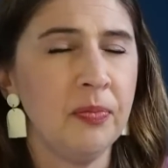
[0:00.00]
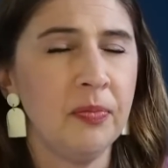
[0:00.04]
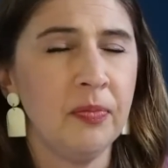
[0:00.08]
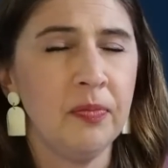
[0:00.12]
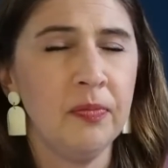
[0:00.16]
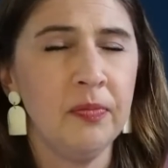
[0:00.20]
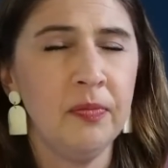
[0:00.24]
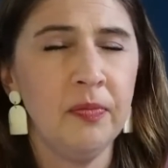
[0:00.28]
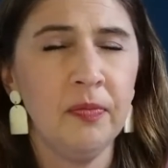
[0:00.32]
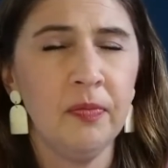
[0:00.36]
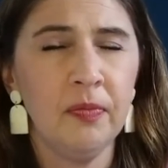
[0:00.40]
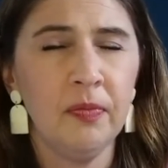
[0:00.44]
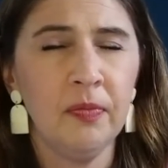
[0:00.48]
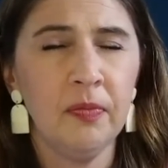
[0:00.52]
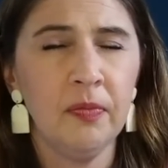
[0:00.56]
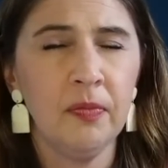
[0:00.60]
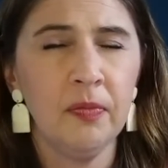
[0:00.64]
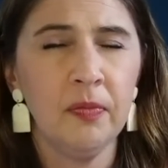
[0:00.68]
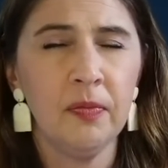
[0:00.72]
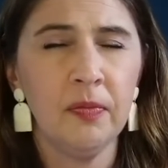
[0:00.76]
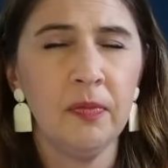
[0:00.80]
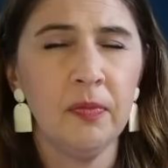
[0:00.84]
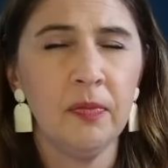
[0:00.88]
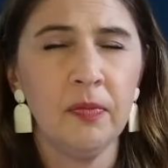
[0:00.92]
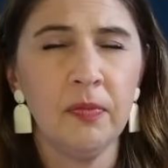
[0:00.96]

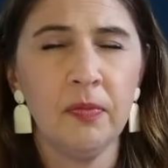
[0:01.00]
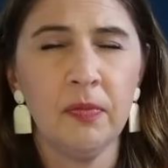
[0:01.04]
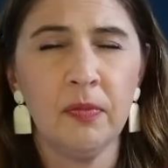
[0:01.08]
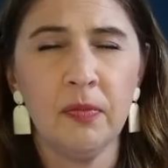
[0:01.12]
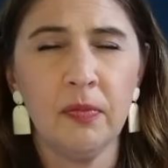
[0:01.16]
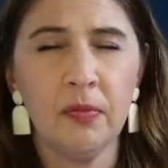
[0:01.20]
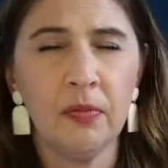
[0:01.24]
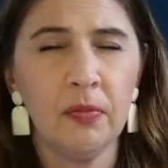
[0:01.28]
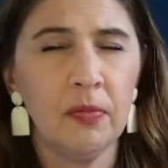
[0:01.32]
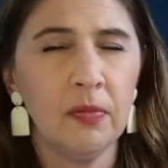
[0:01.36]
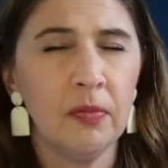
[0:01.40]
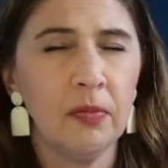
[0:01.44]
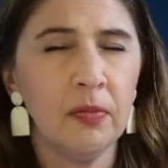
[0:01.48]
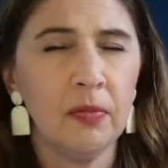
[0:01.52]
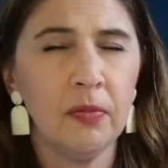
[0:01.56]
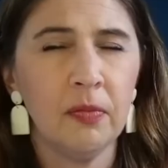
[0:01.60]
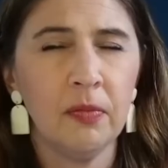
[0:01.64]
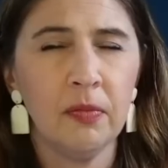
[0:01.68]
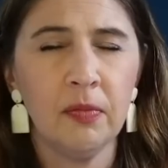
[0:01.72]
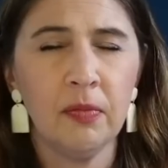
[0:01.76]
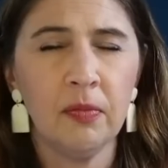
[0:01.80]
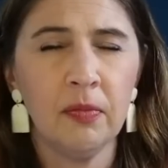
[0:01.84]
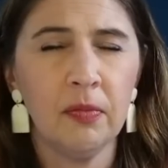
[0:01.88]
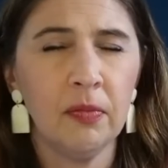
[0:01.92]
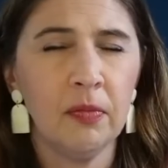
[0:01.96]
Nothing is said.